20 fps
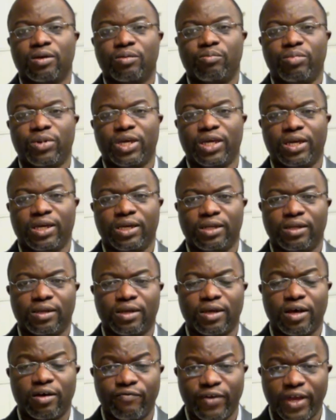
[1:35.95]
being
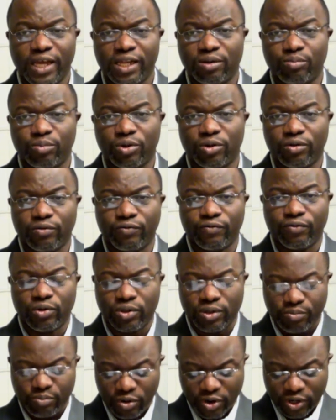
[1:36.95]
available for the
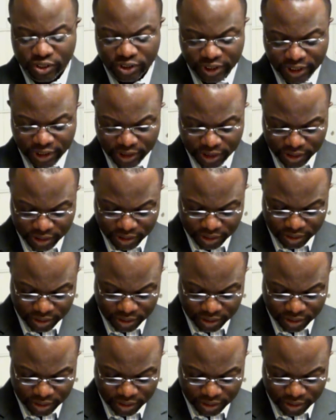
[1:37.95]
project.